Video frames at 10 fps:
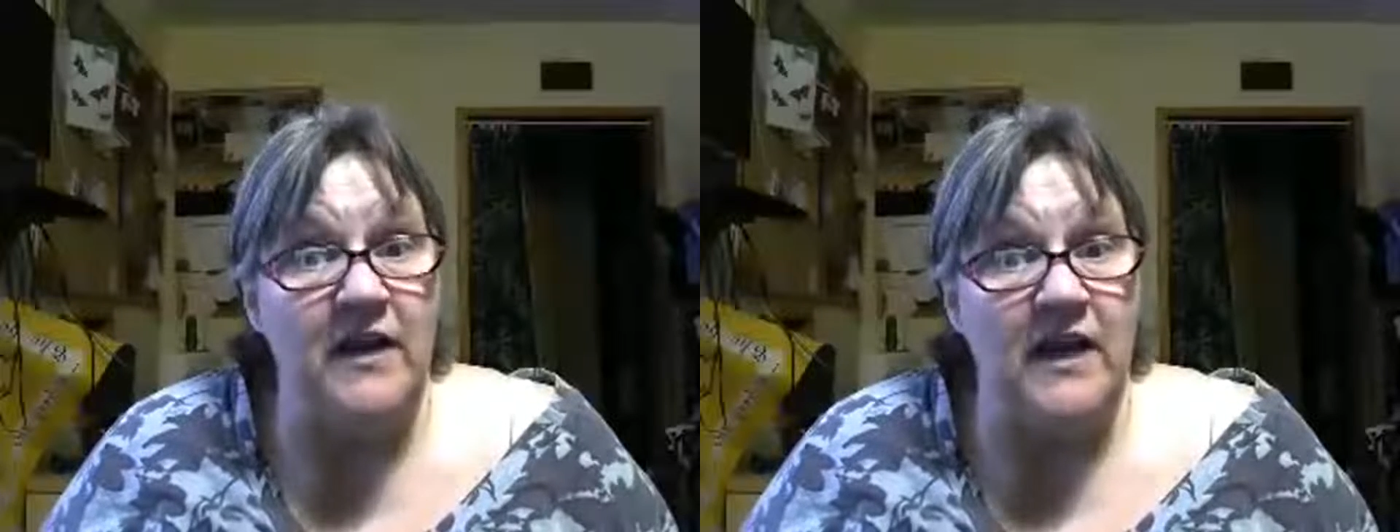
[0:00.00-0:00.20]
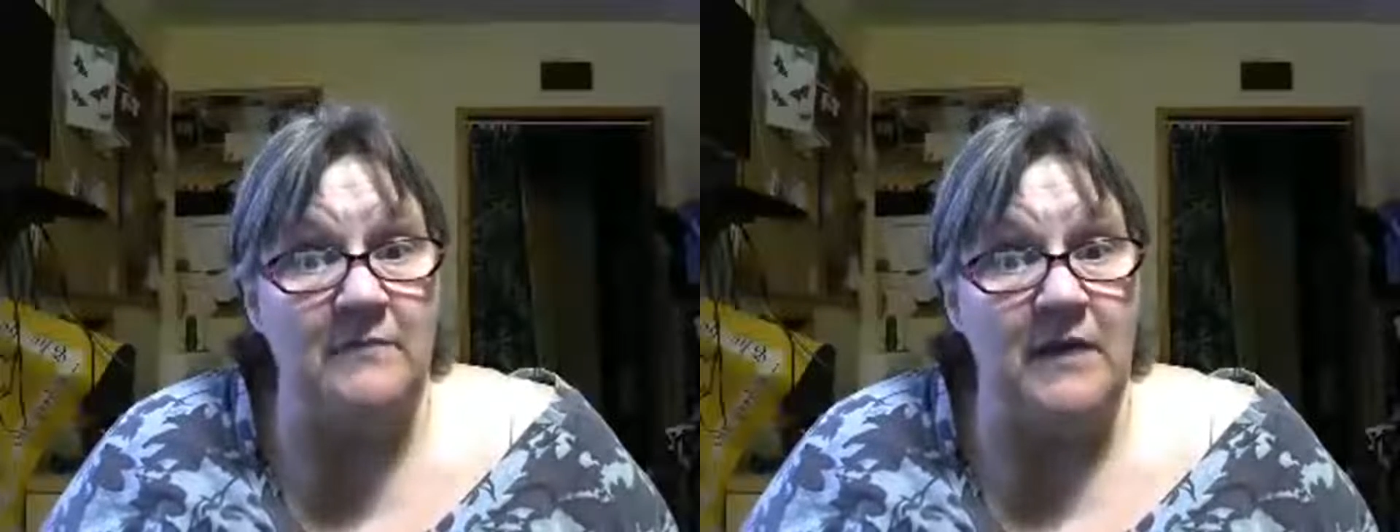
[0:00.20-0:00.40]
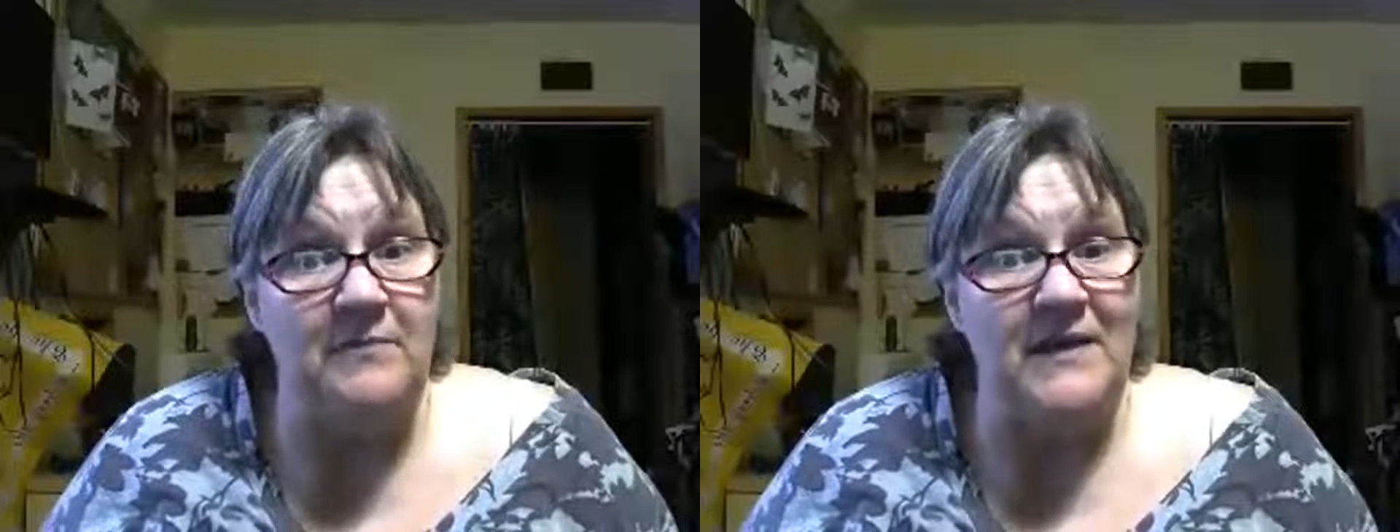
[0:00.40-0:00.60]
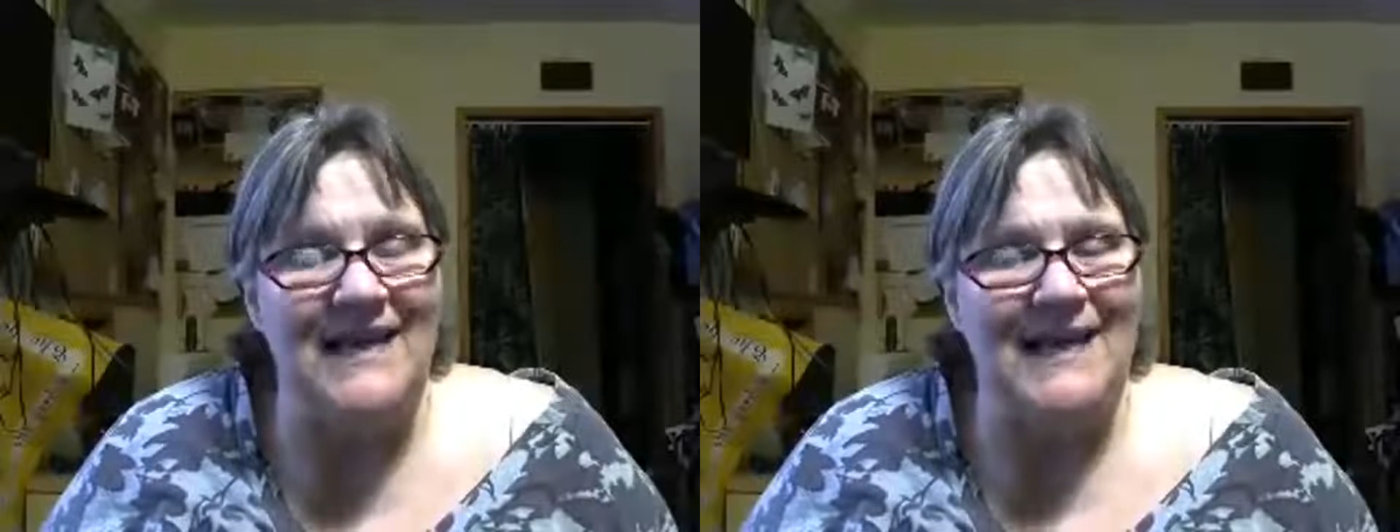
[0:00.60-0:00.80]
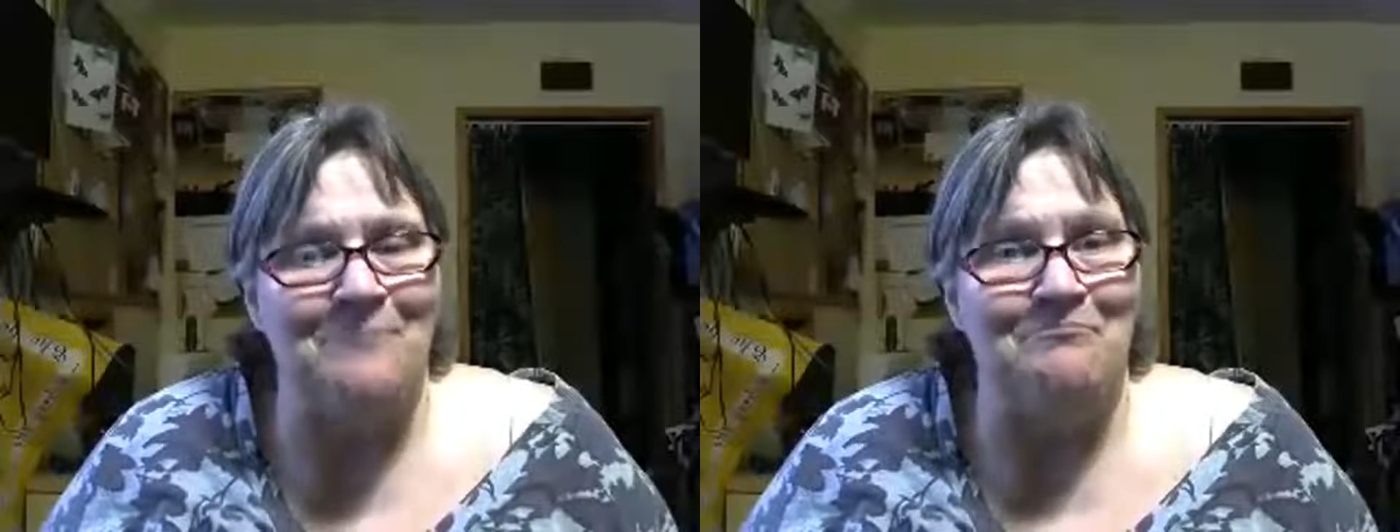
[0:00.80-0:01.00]
I may be
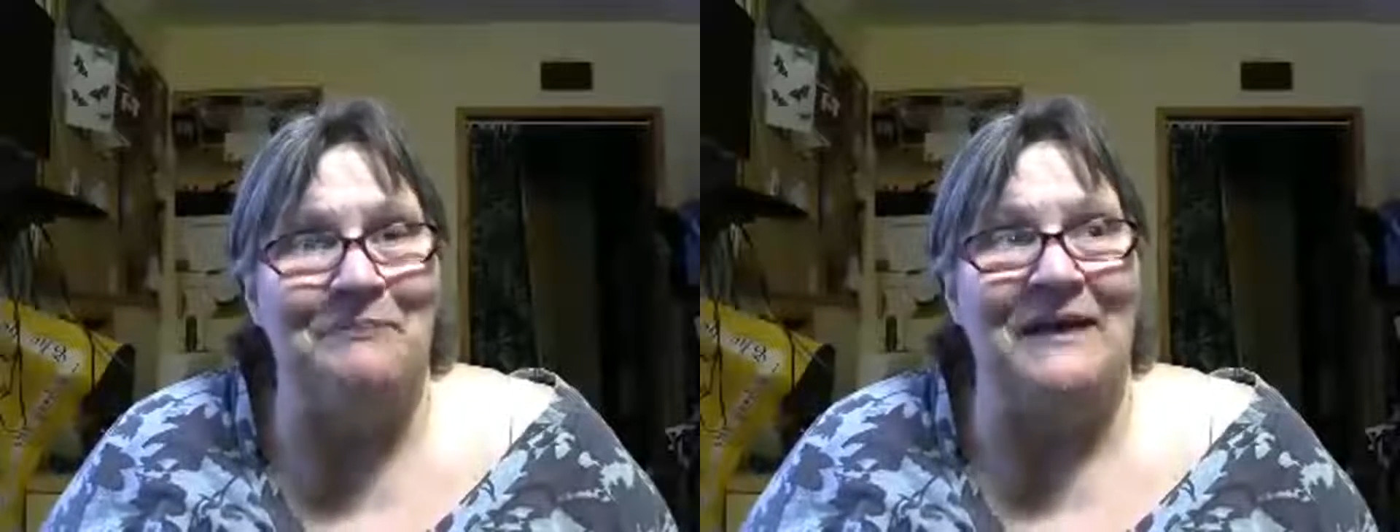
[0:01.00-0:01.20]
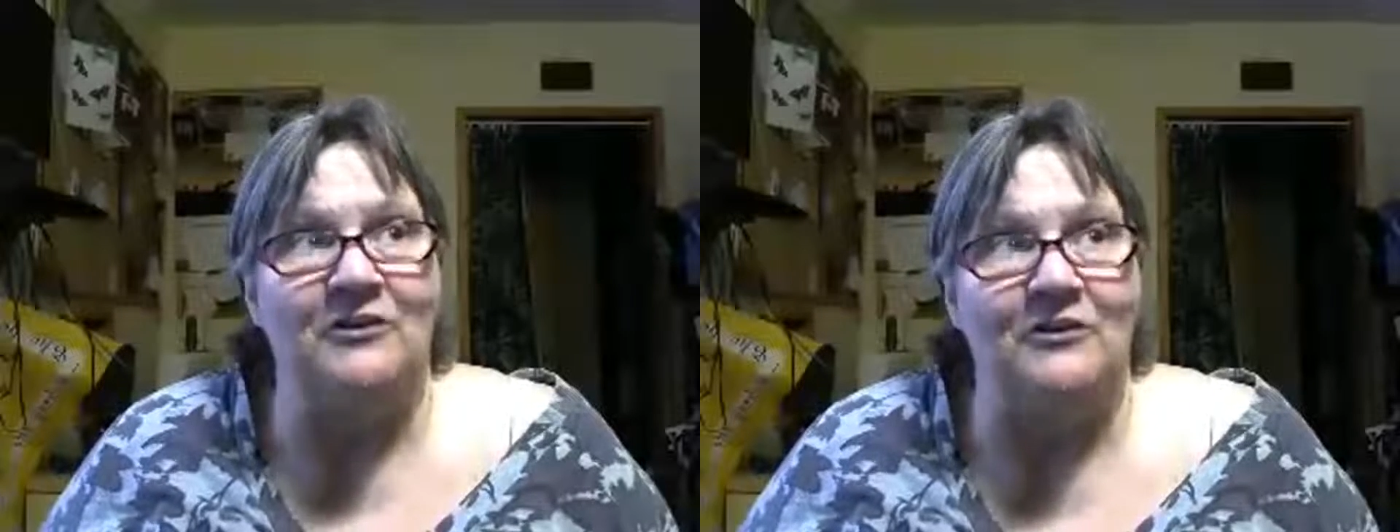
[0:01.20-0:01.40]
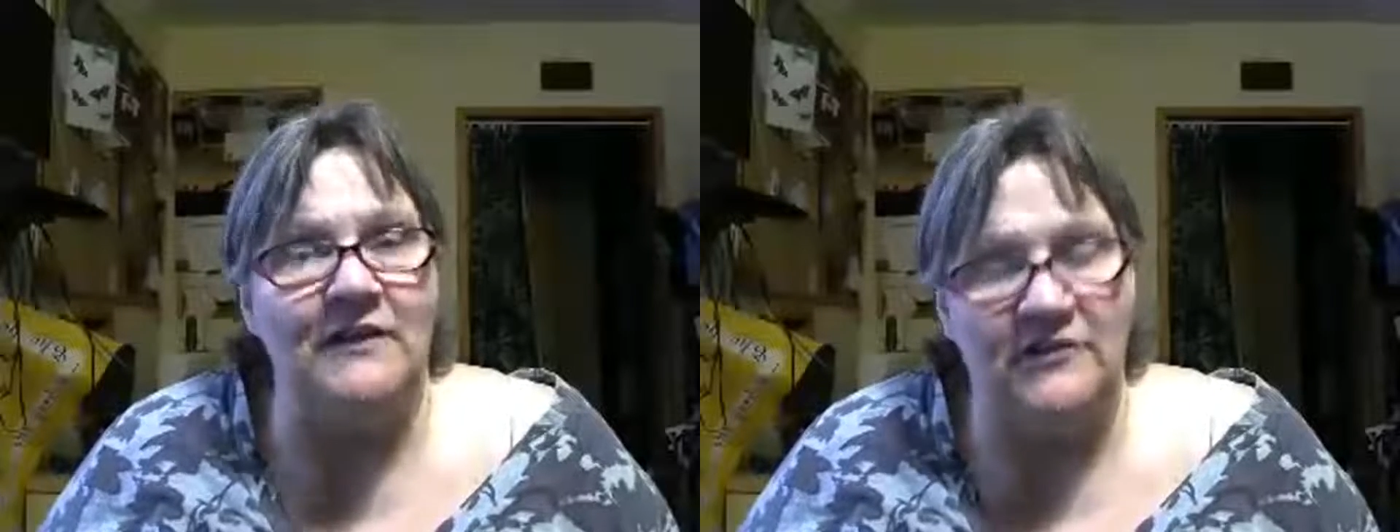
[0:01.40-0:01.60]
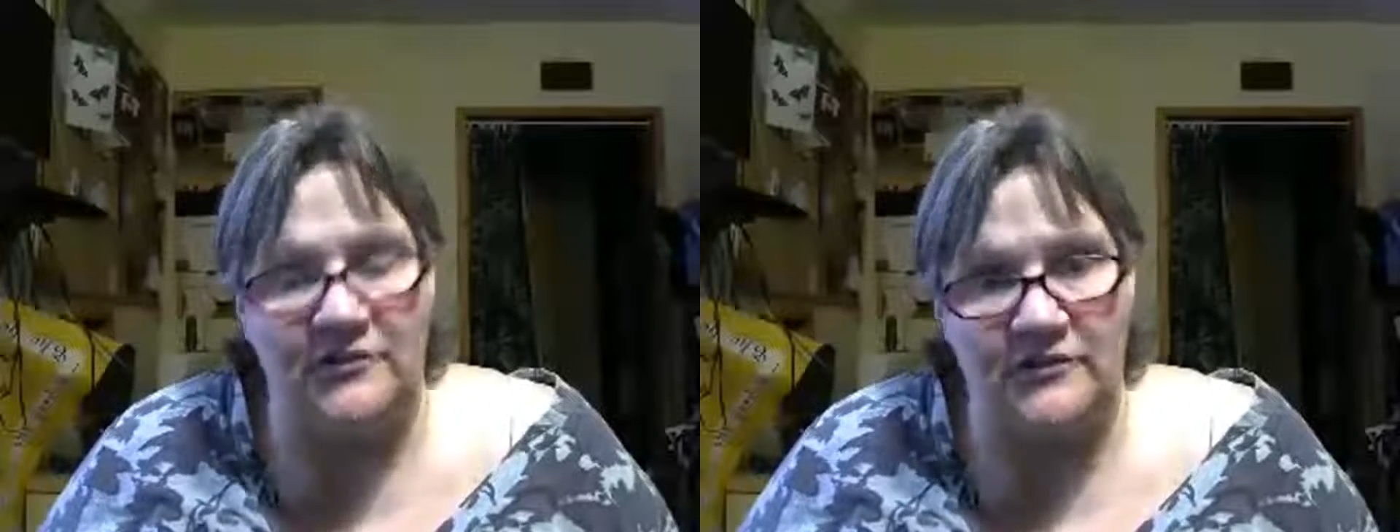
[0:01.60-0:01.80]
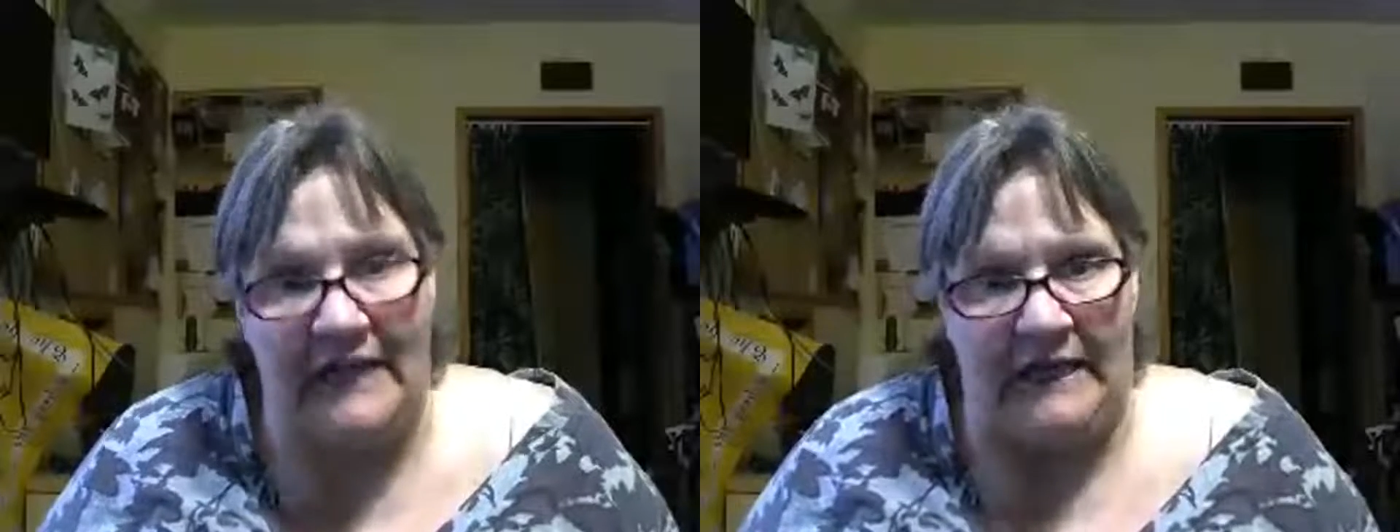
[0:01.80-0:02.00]
getting better
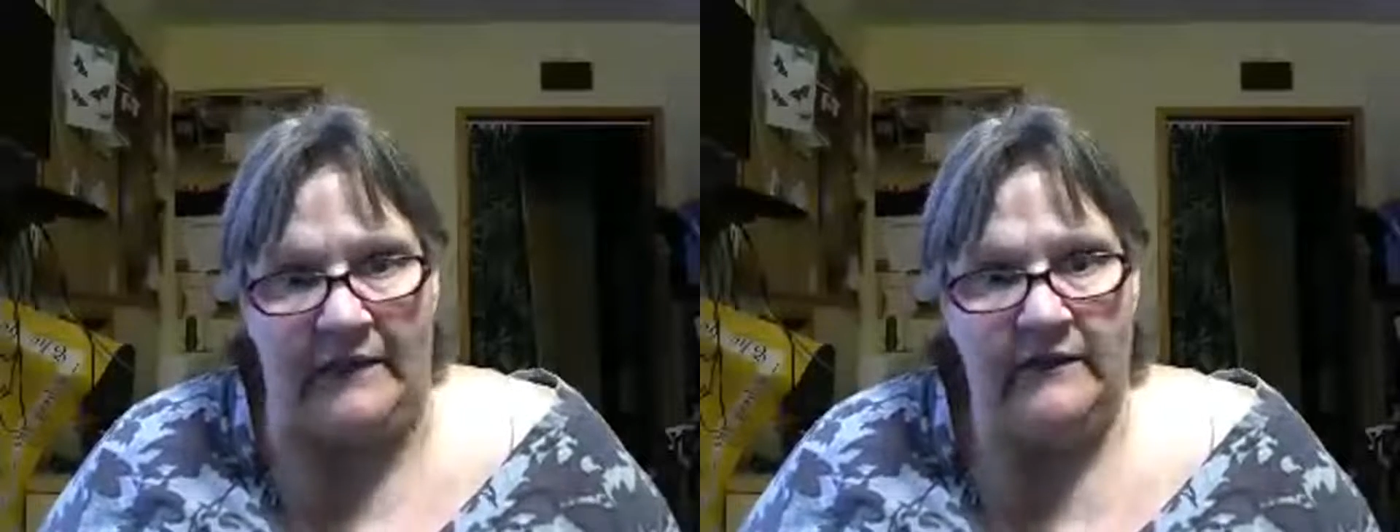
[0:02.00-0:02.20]
internet,